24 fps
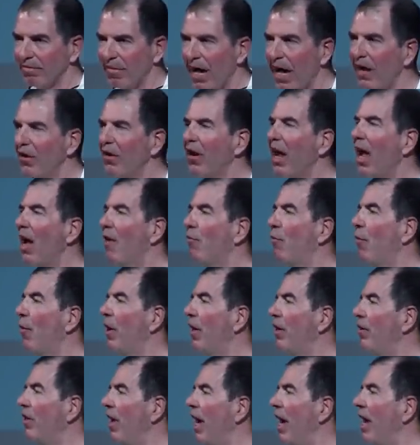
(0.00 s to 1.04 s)
I don't have
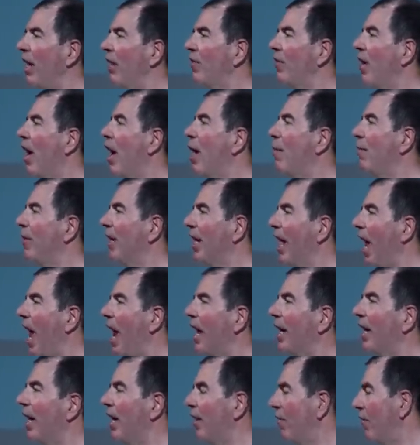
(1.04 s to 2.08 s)
what it takes. I'm
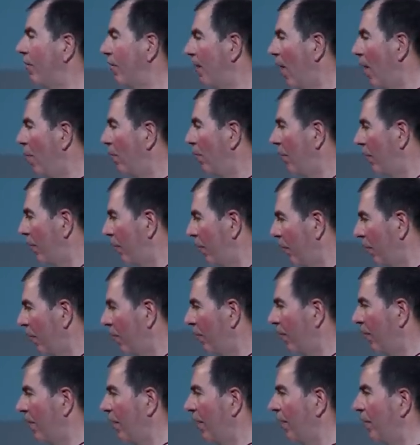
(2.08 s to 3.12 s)
lacking some
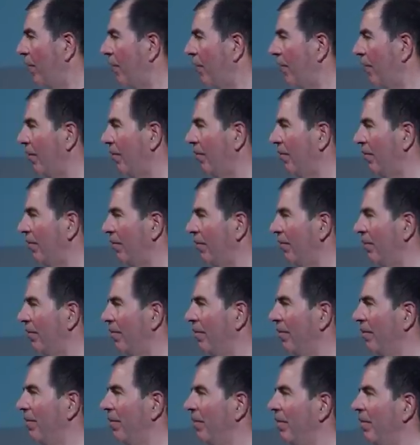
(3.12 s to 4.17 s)
resourcefulness.
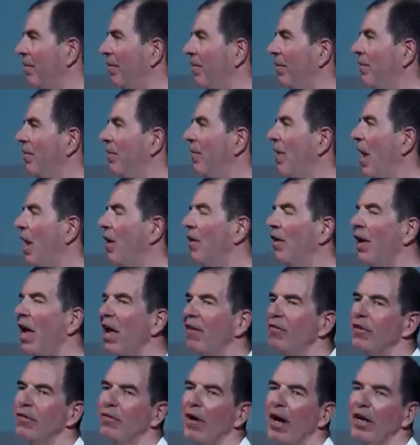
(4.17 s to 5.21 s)
I don't
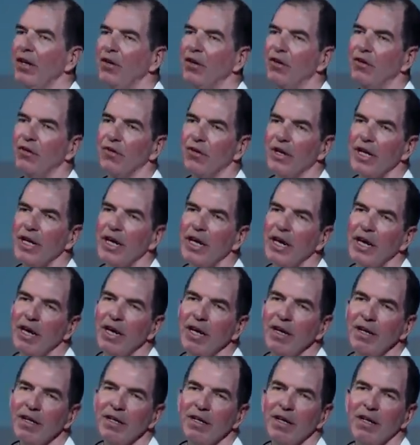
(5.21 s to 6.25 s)
have the right
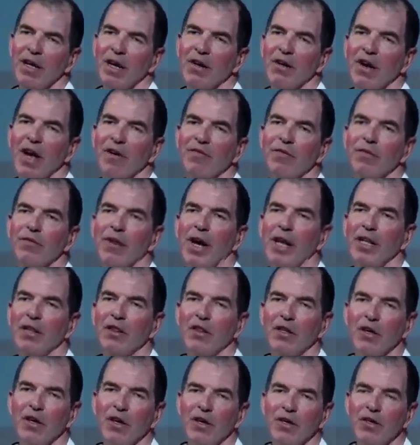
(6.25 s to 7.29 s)
degree. I don't have the right
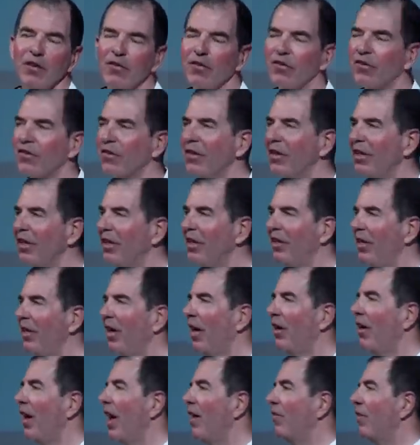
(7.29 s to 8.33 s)
looks.
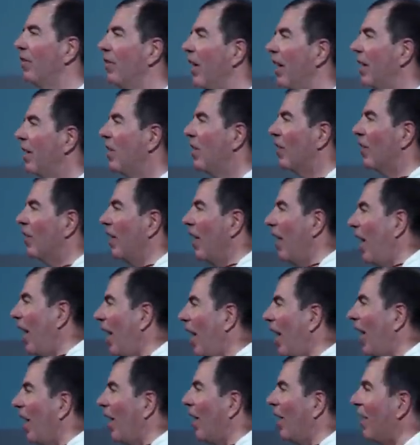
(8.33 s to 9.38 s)
I don't have the right color
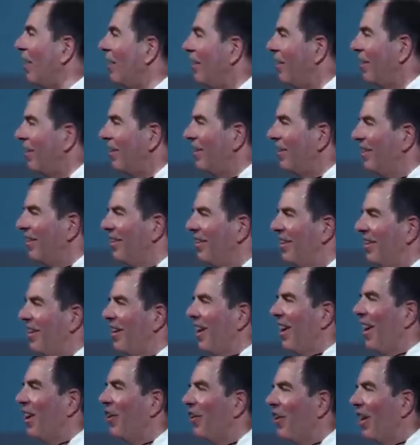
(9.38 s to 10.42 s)
hair.
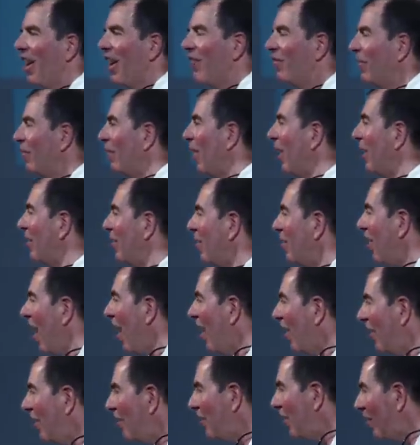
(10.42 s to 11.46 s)
I don't have the right
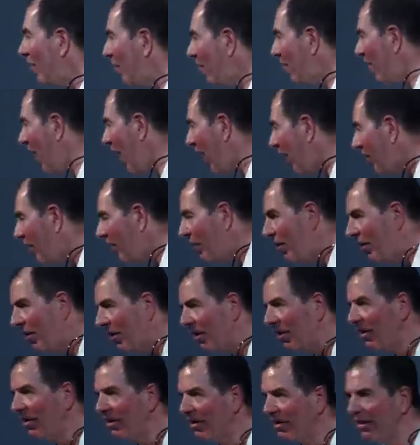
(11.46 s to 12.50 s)
intelligence
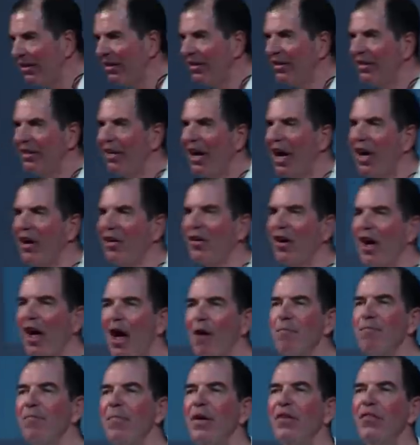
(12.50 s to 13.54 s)
factor. I don't,
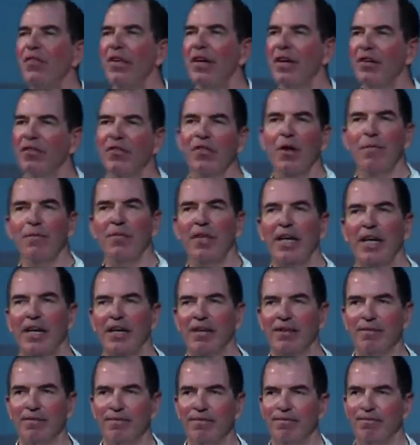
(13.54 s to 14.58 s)
I'm missing something.